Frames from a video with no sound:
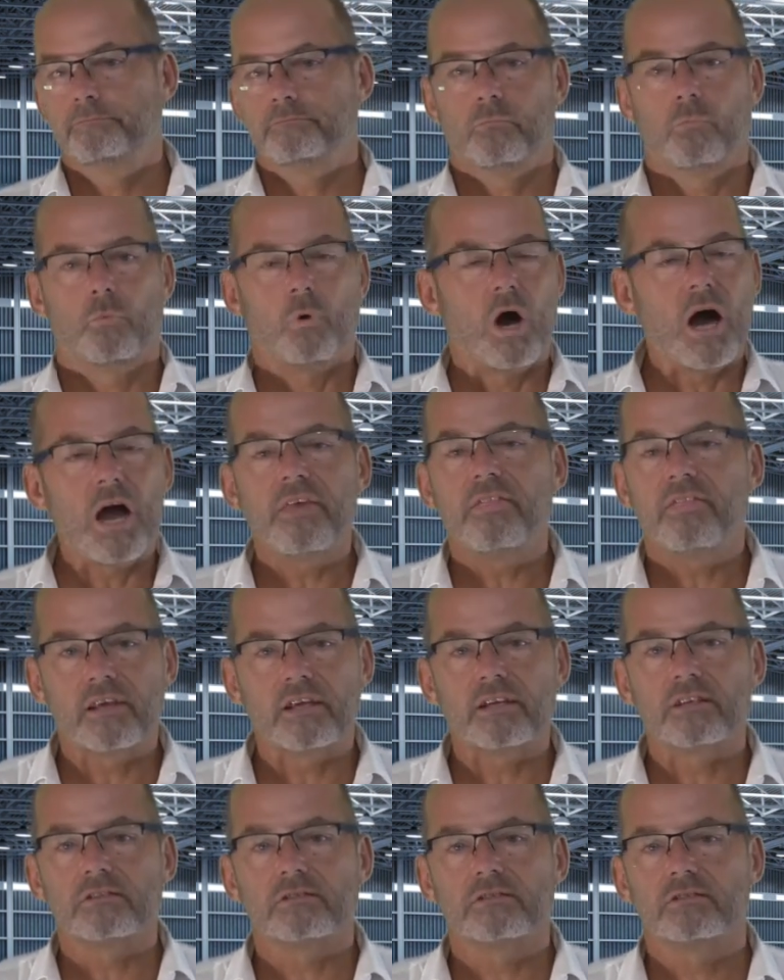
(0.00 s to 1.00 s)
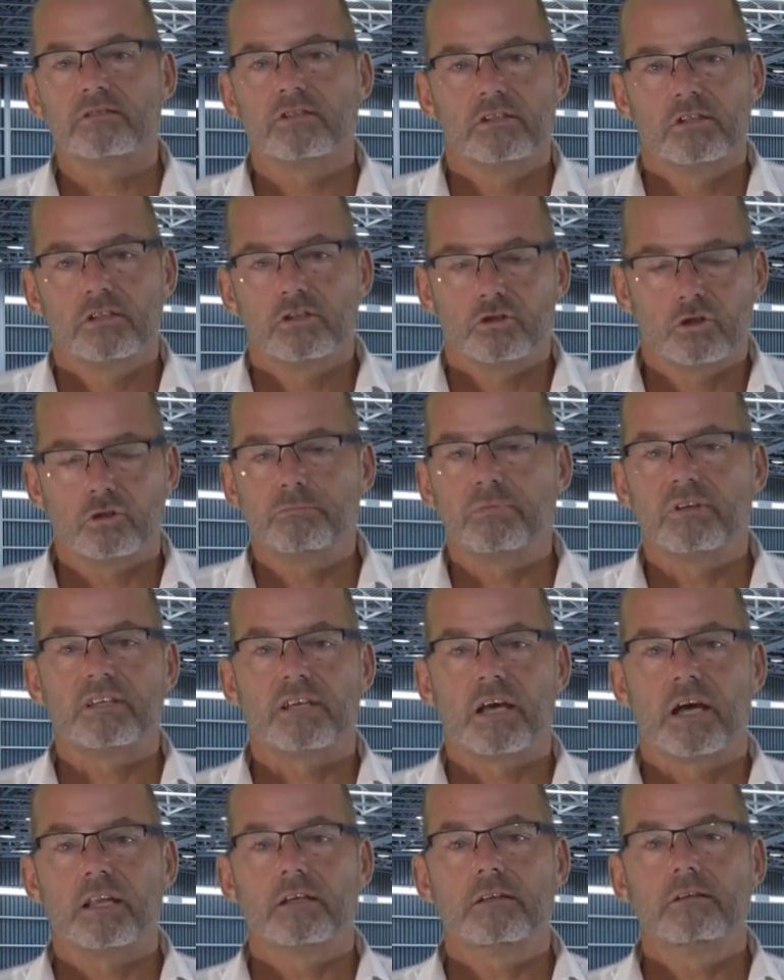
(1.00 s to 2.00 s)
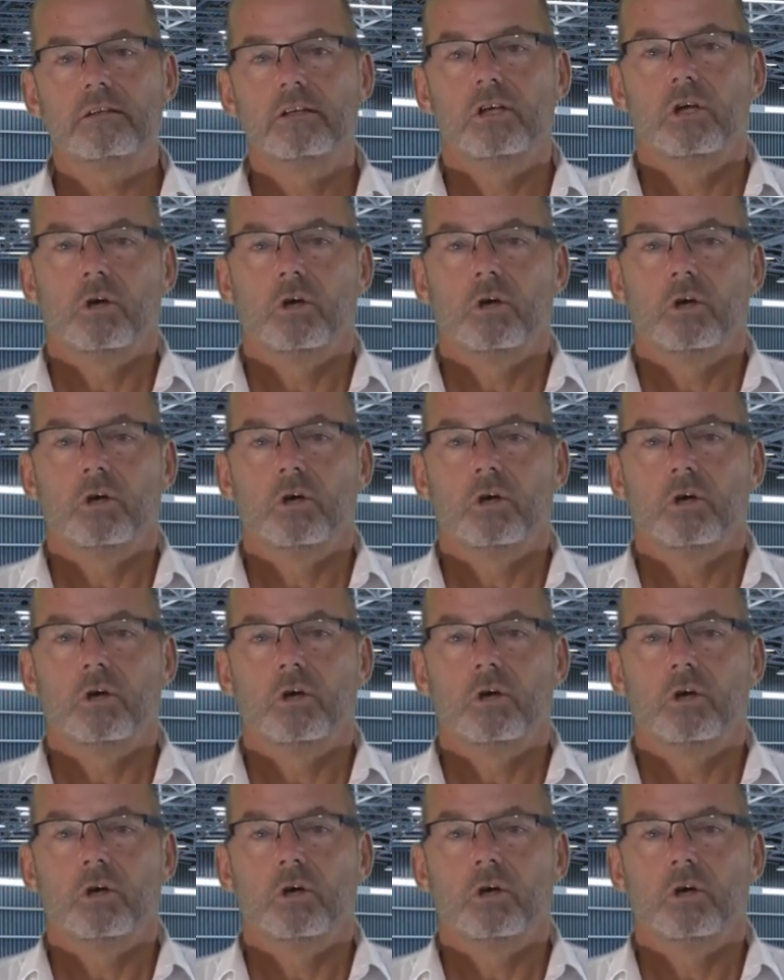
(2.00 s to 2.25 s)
why things should be done,